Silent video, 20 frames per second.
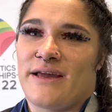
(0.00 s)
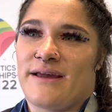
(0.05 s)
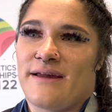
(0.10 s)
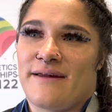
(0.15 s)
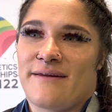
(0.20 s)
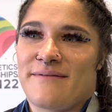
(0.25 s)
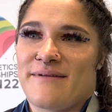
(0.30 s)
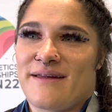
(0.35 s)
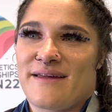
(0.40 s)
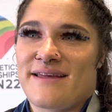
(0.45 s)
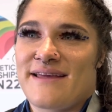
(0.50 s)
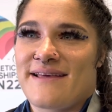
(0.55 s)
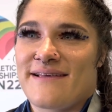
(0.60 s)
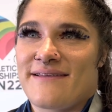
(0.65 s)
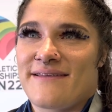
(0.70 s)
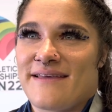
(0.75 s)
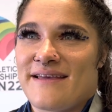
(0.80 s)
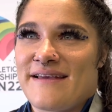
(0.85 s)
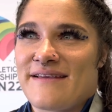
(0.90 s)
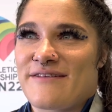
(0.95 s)

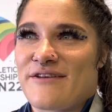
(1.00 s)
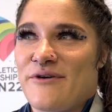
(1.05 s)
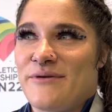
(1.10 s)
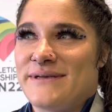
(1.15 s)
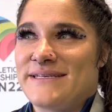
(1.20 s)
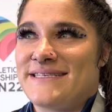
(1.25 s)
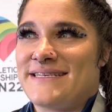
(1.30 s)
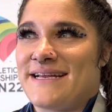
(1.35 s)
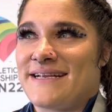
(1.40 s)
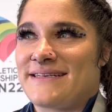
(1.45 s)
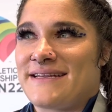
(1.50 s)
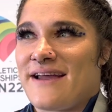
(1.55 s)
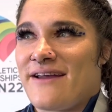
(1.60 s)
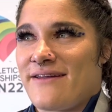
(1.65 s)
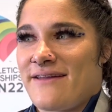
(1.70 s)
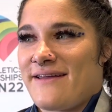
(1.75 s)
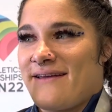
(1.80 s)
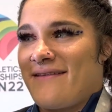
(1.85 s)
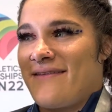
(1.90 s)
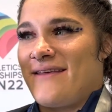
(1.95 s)
yeah, he, he's always decked
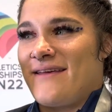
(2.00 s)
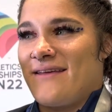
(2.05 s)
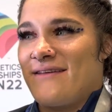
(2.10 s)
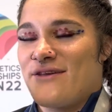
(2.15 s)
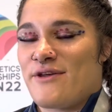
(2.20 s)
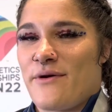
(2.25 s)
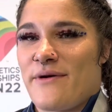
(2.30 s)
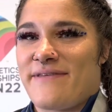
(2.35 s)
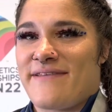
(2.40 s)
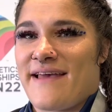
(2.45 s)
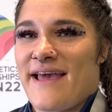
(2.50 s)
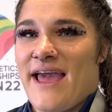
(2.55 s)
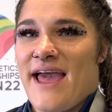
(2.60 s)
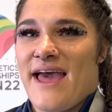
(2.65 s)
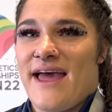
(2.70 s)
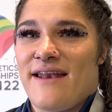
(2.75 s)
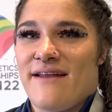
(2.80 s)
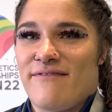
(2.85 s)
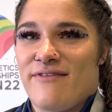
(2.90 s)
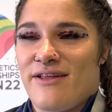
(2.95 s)
out. He had the USA
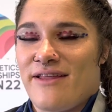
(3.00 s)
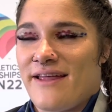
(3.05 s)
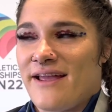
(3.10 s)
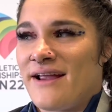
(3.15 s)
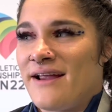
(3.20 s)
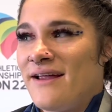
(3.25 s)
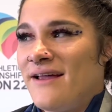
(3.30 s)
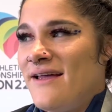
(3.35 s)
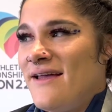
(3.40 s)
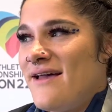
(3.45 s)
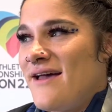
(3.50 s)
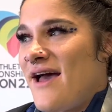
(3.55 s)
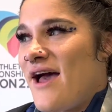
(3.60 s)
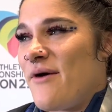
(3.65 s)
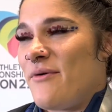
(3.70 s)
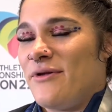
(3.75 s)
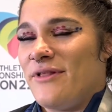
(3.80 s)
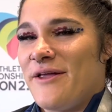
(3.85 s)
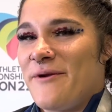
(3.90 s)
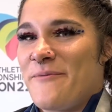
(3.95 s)
hat, everything.
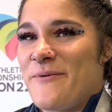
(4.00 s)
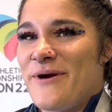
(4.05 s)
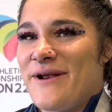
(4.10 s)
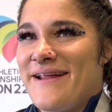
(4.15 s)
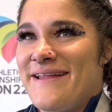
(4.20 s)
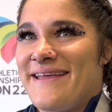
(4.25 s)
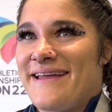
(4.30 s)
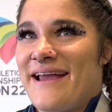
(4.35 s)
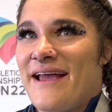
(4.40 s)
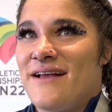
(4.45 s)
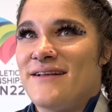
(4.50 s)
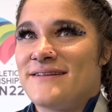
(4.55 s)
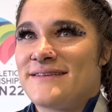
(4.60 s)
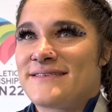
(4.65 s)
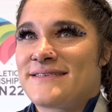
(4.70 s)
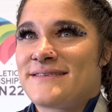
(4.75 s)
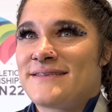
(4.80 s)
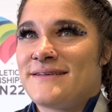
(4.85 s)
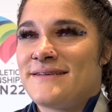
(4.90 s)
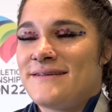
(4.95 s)
I won't let him wear anything else.